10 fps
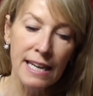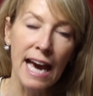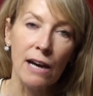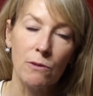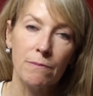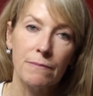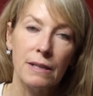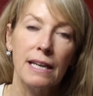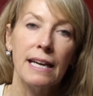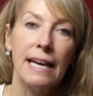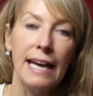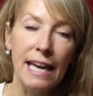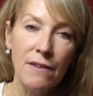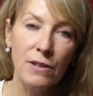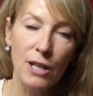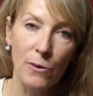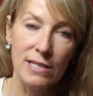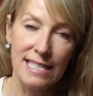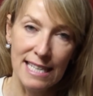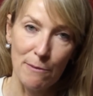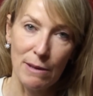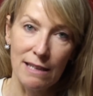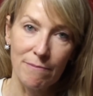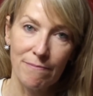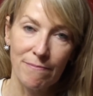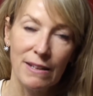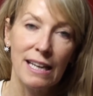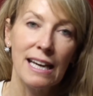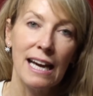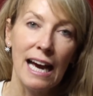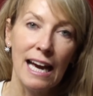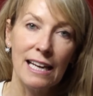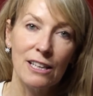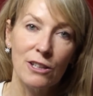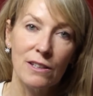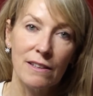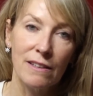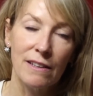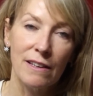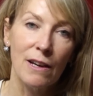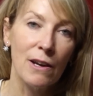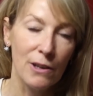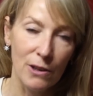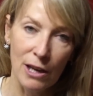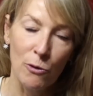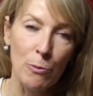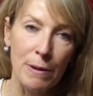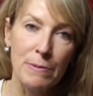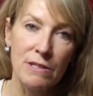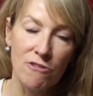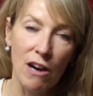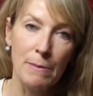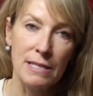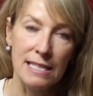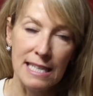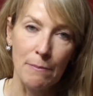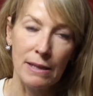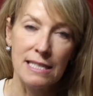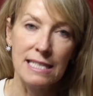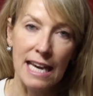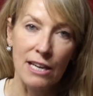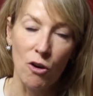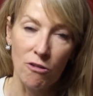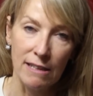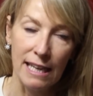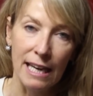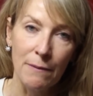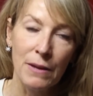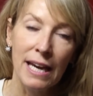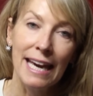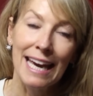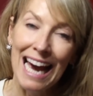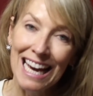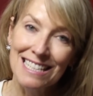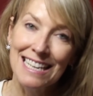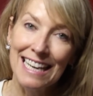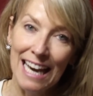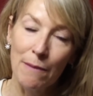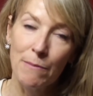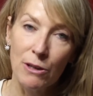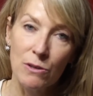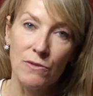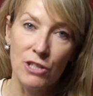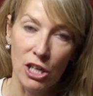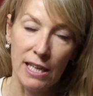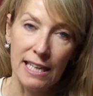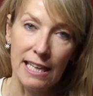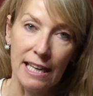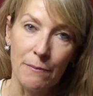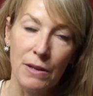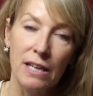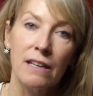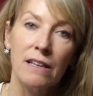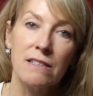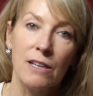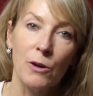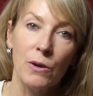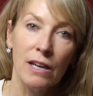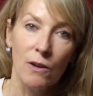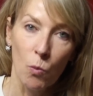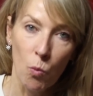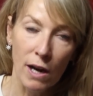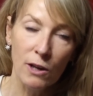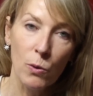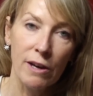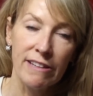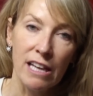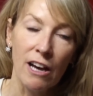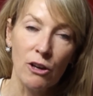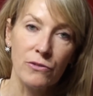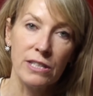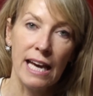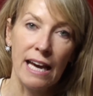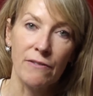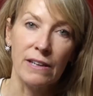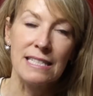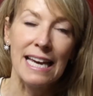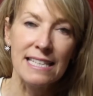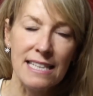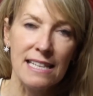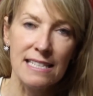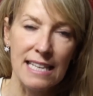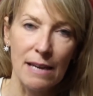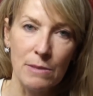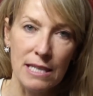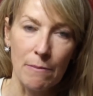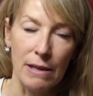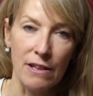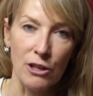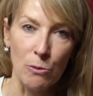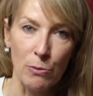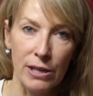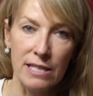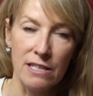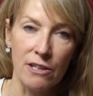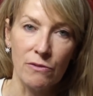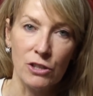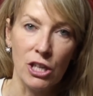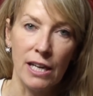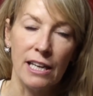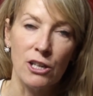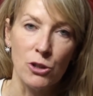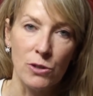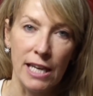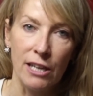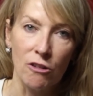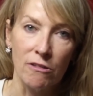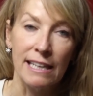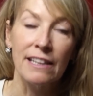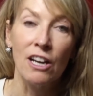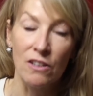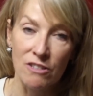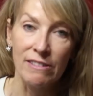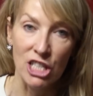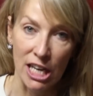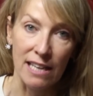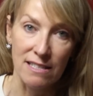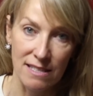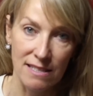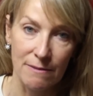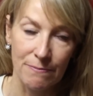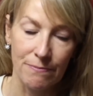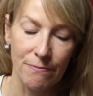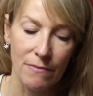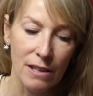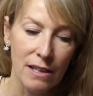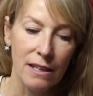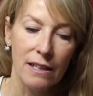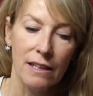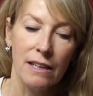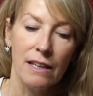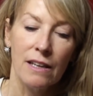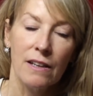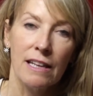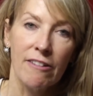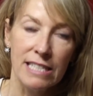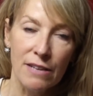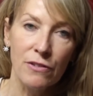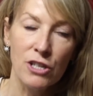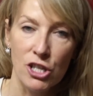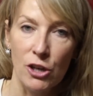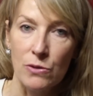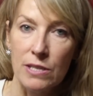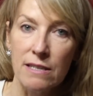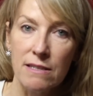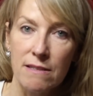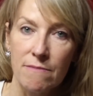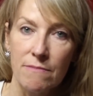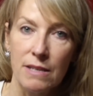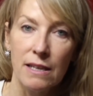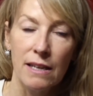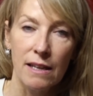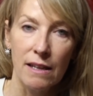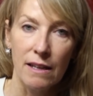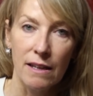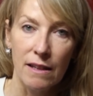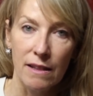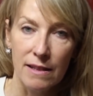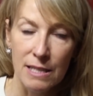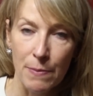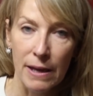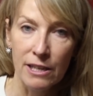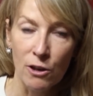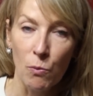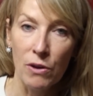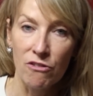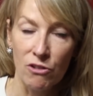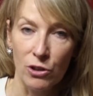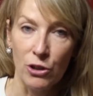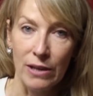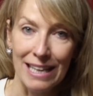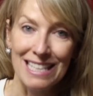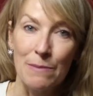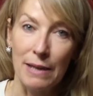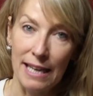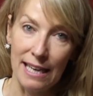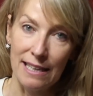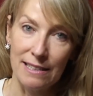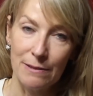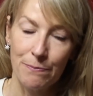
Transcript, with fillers: Now, even though it's a tablet and it will be prescribed as a tablet to take orally, it actually can be used vaginally. So one query that I often have is, is it the same tablet that you put into your vagina as you take orally? And the answer is yes. There are different doses depending on whether or not you to bleed.